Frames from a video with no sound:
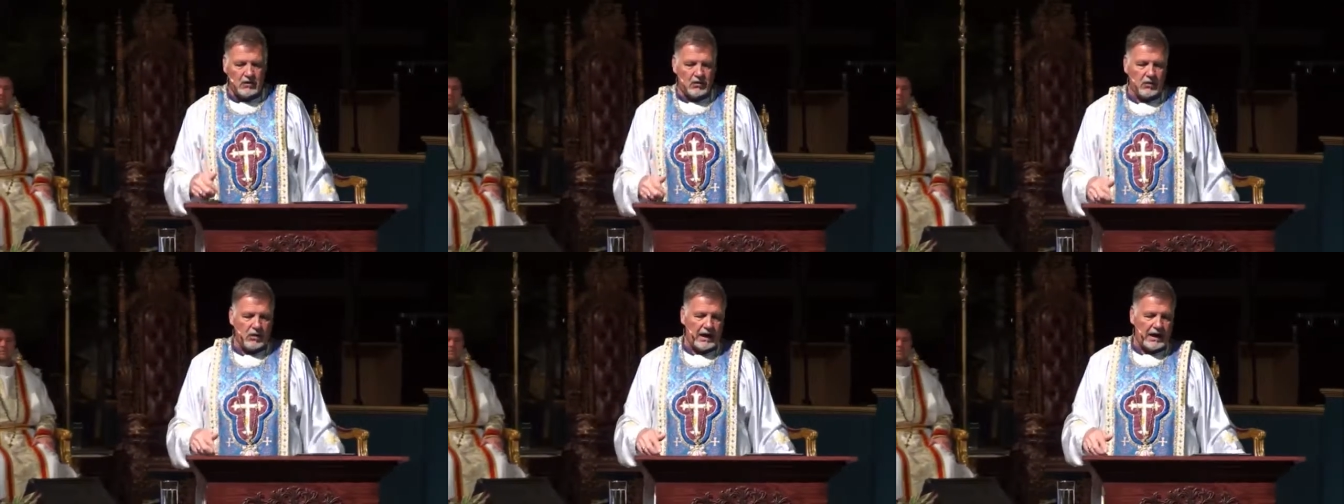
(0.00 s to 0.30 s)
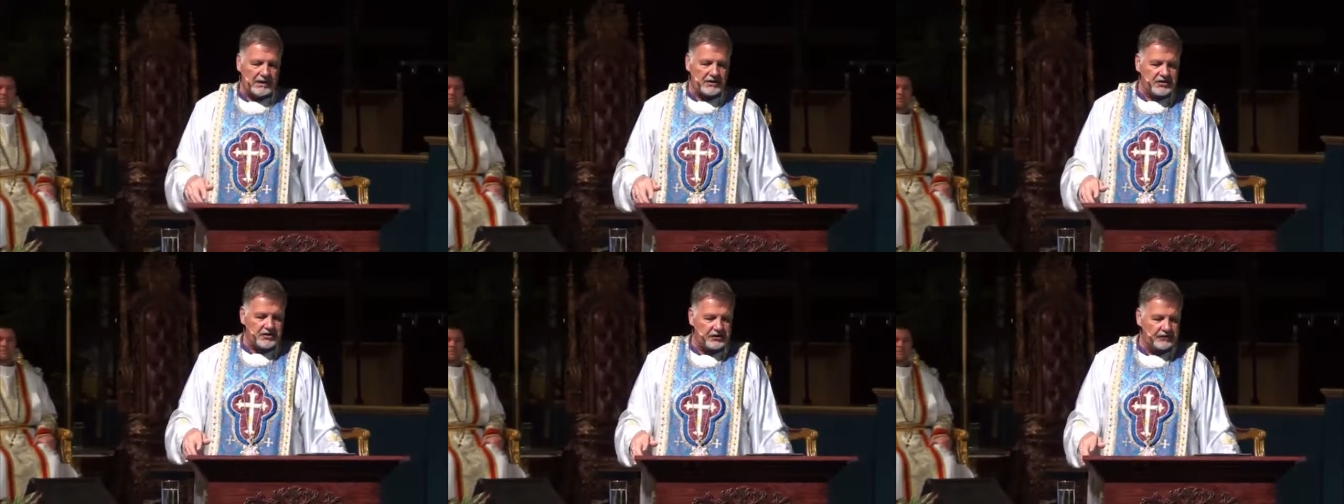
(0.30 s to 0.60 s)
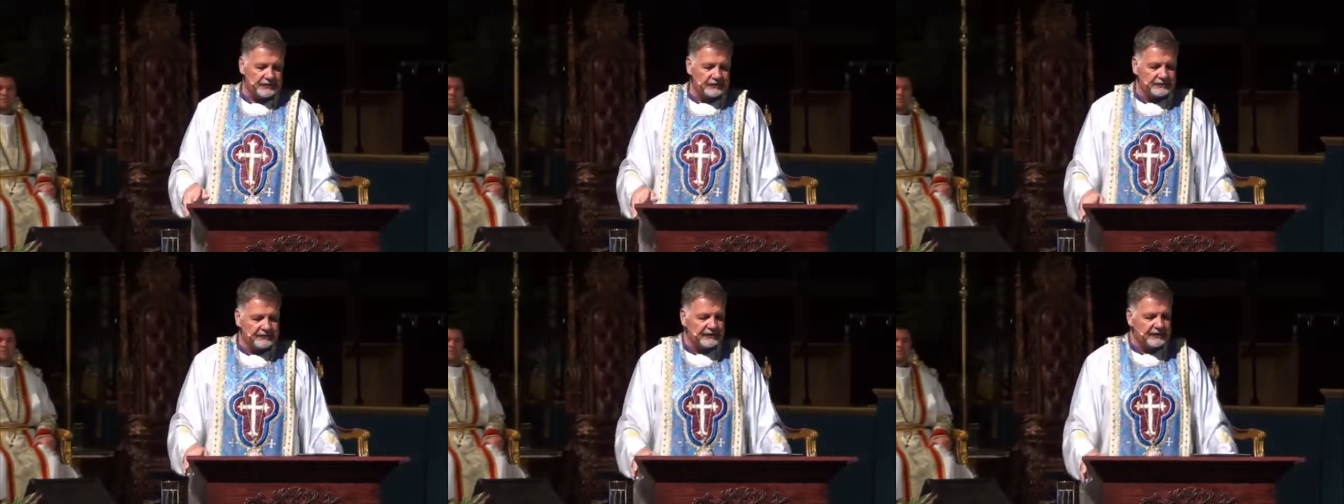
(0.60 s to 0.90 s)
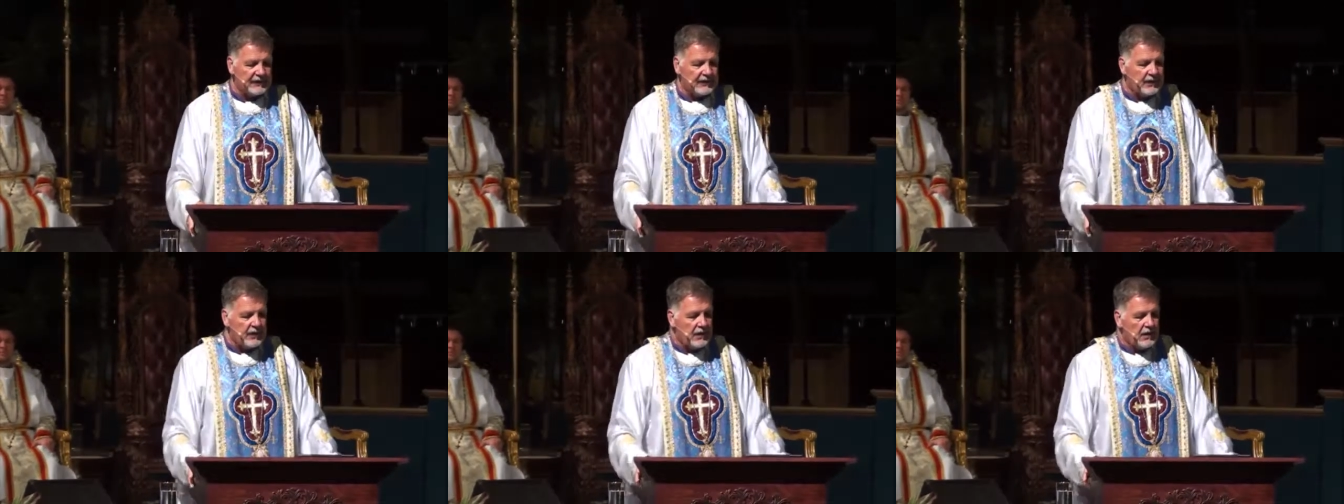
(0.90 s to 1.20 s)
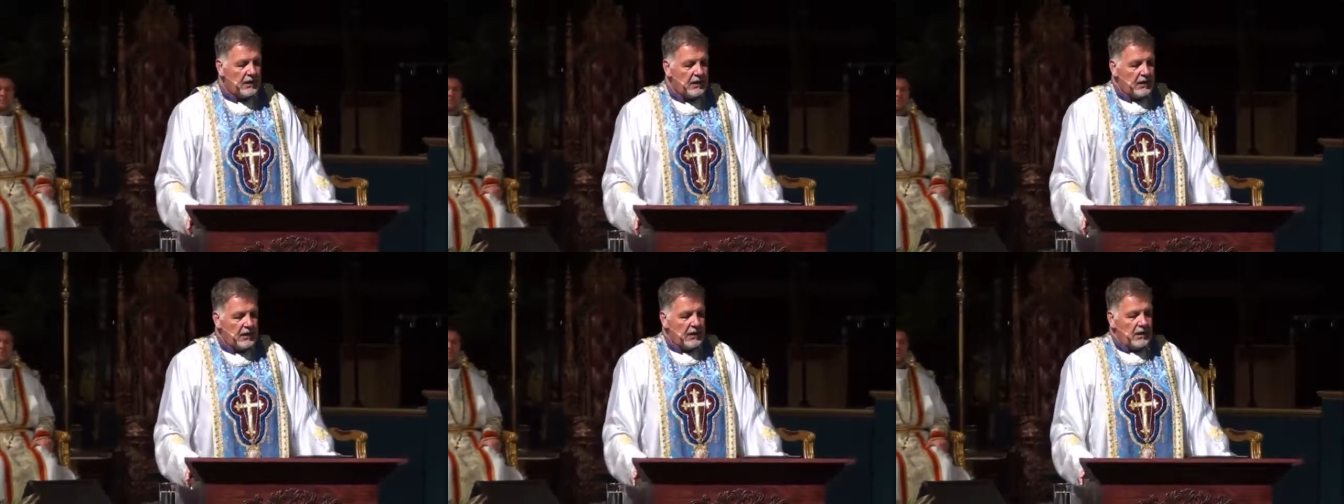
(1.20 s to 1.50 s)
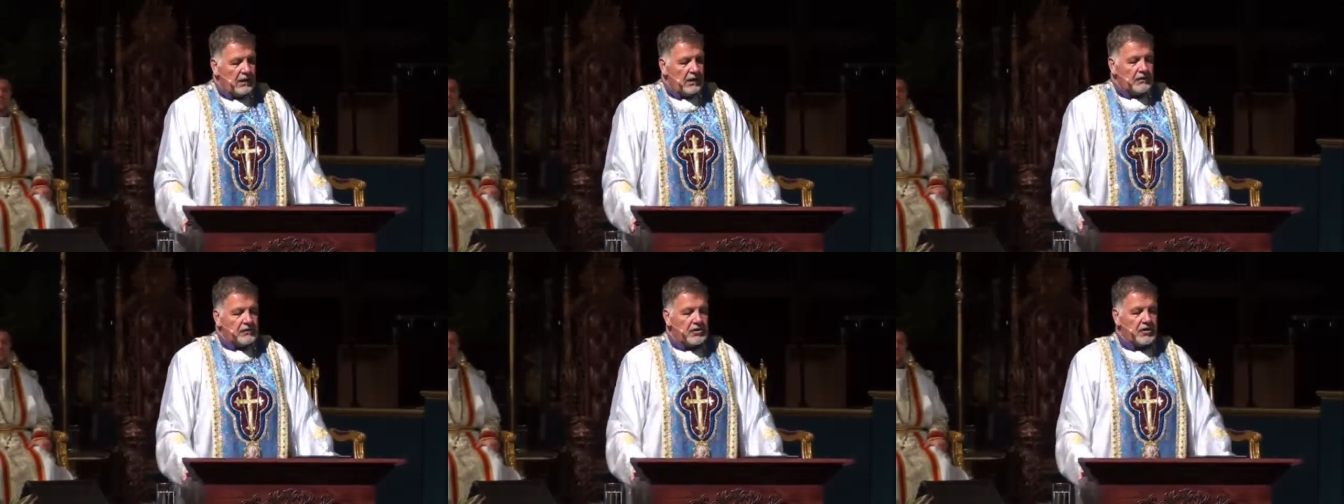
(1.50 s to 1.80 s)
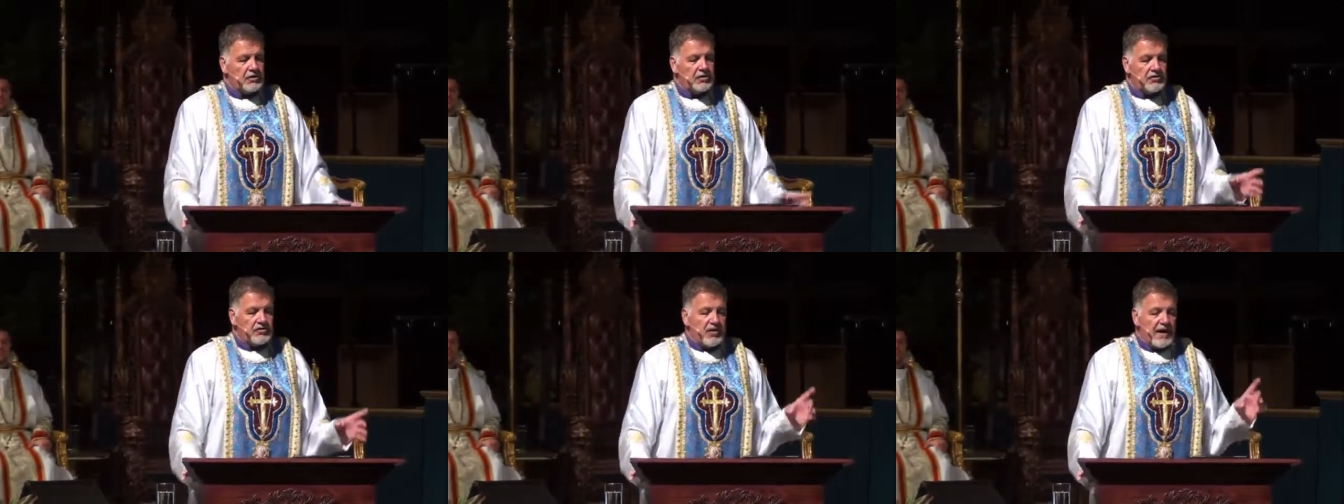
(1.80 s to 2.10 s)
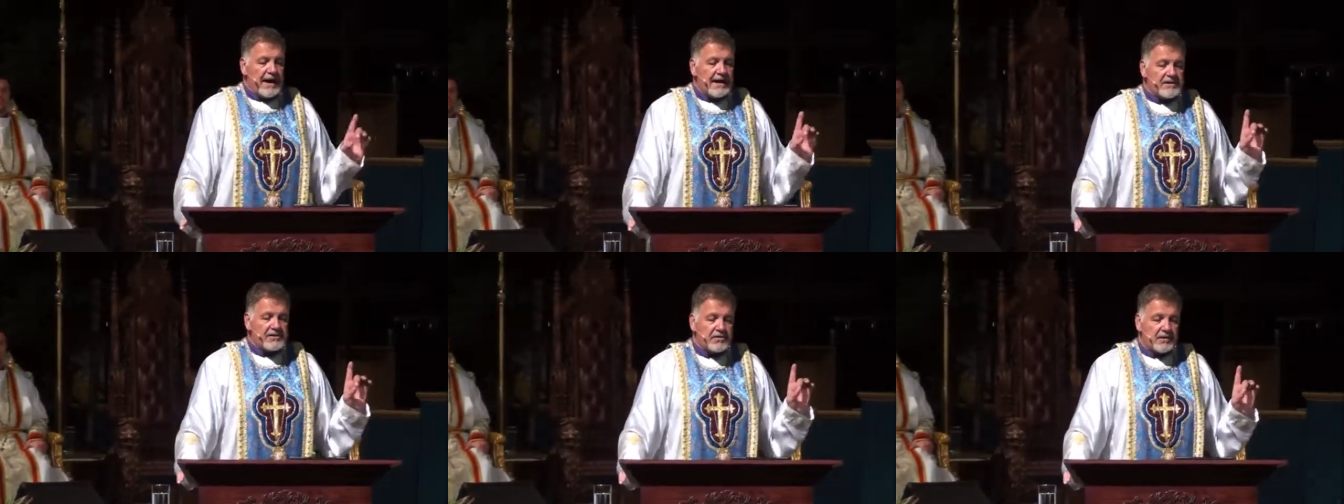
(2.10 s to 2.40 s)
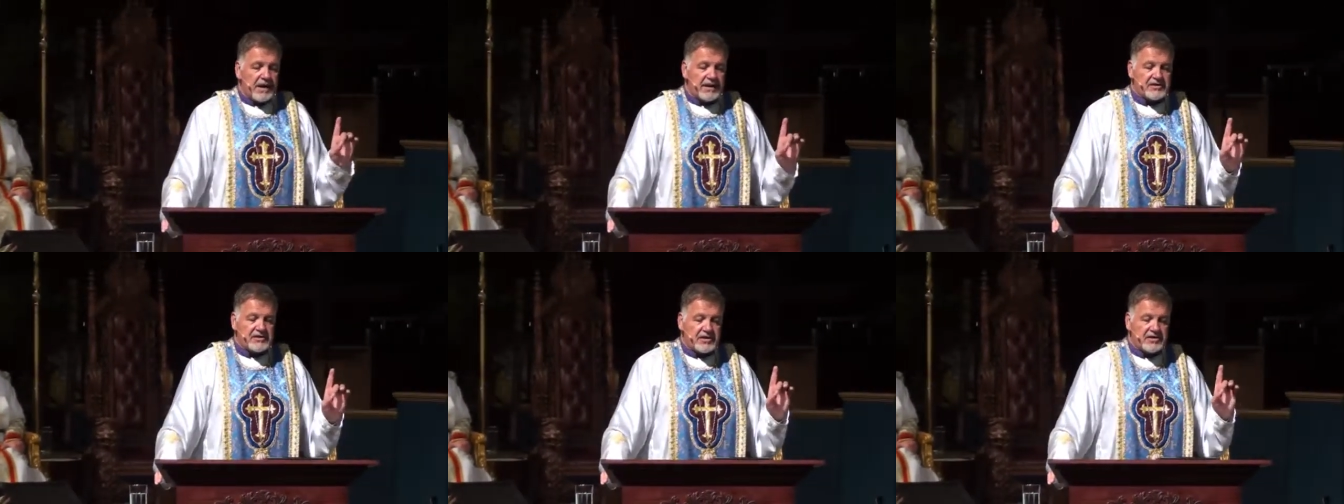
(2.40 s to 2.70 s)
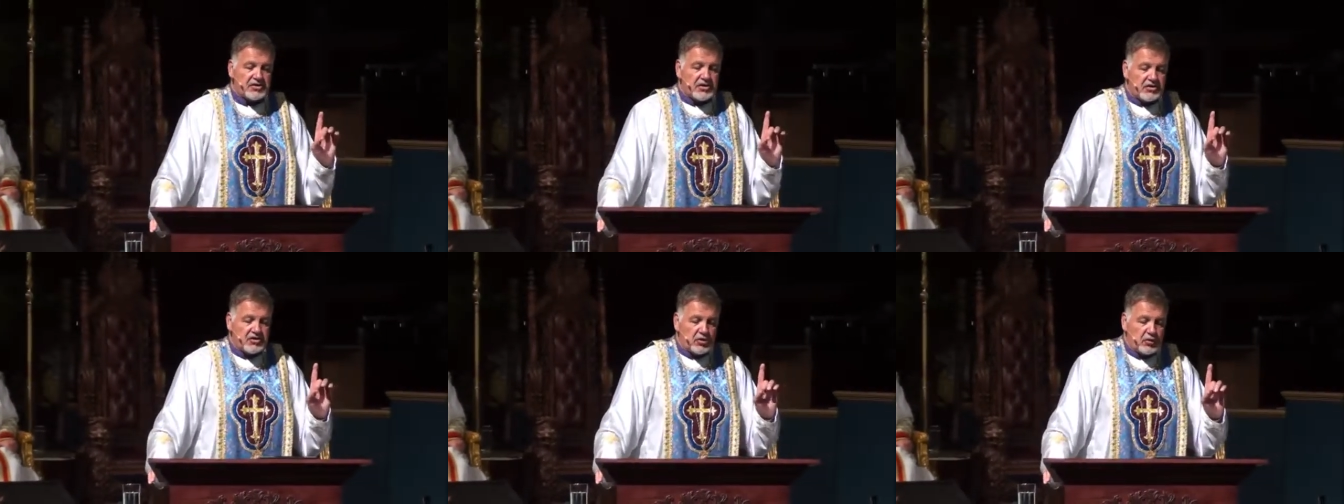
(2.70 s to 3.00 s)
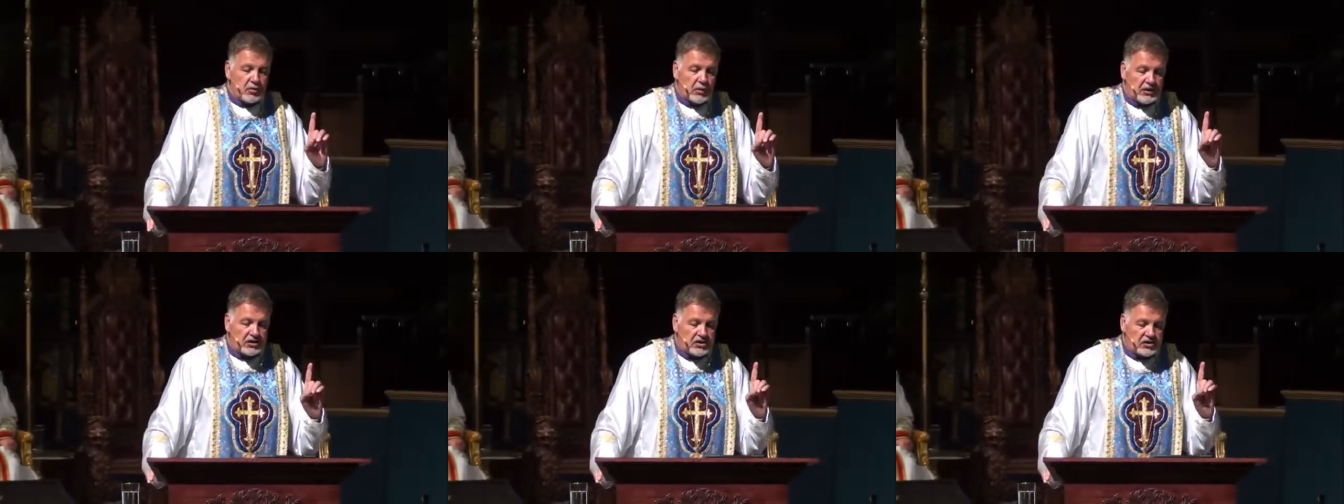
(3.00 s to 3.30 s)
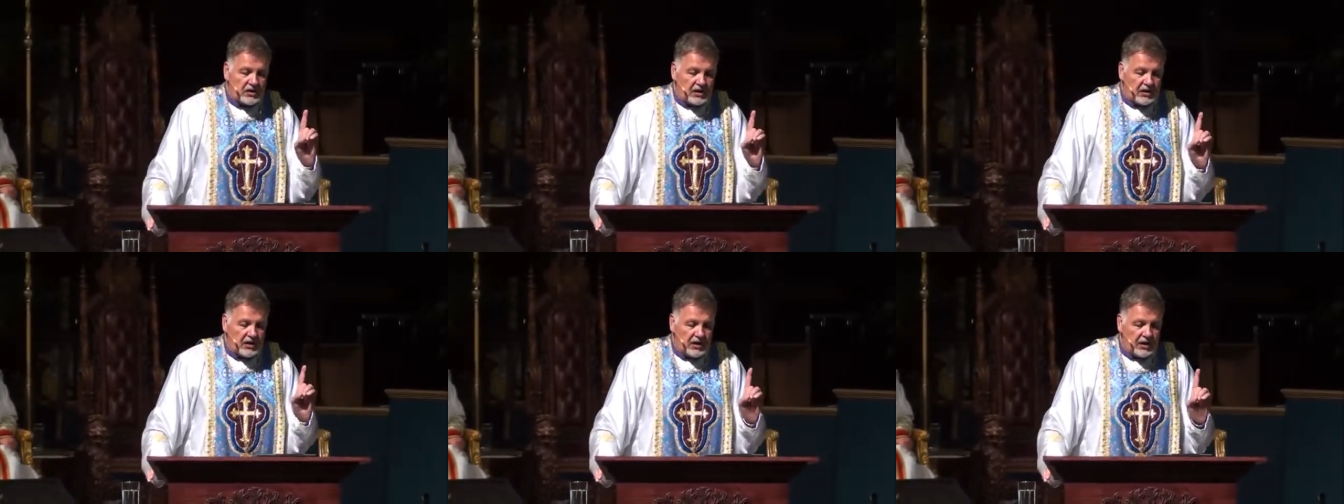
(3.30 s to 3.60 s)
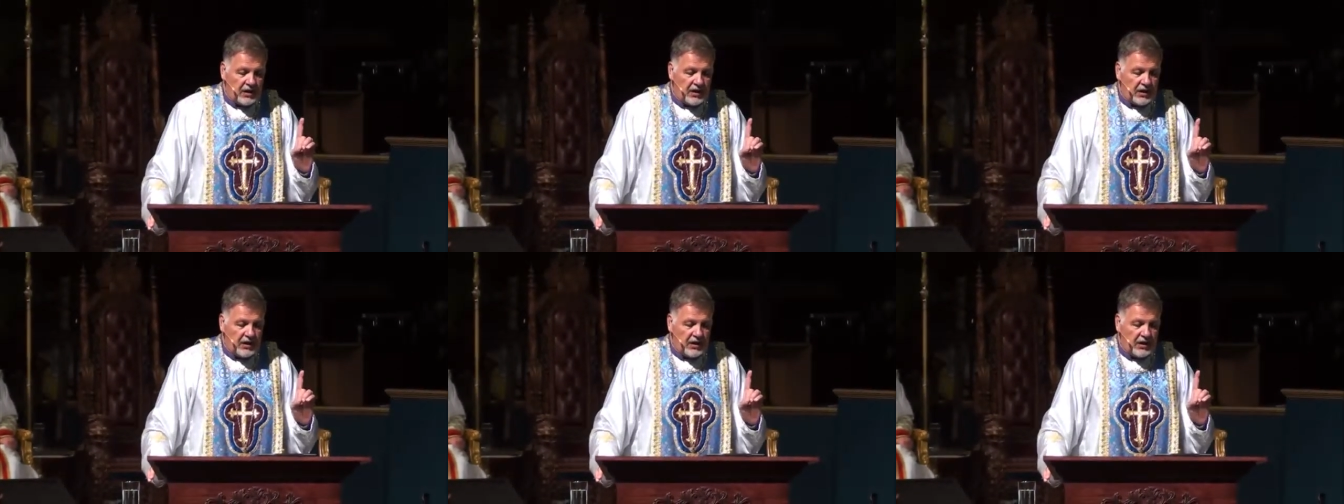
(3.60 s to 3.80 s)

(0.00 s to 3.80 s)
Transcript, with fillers: Watch. To transgress is to do what should